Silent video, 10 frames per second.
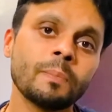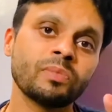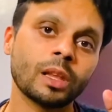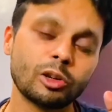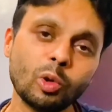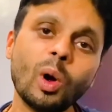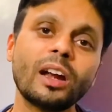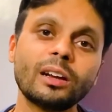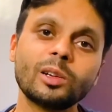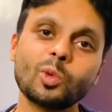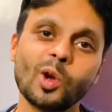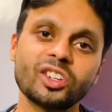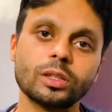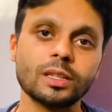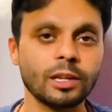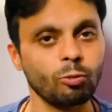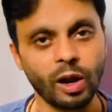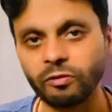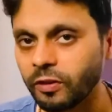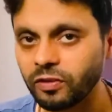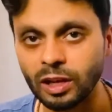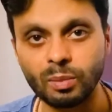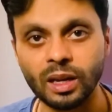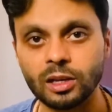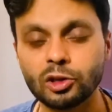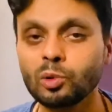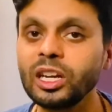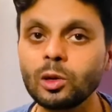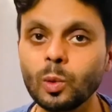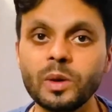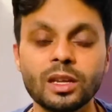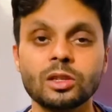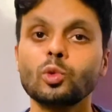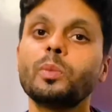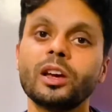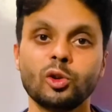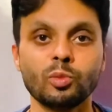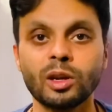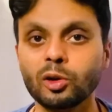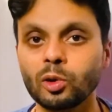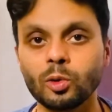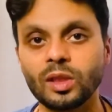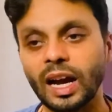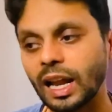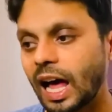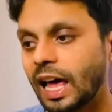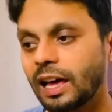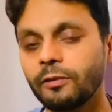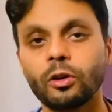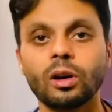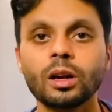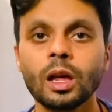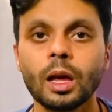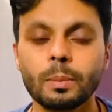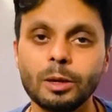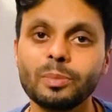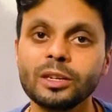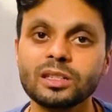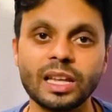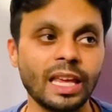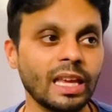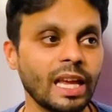200 questions in 150 minutes. You need to be a superhuman to do that. I have heard people saying and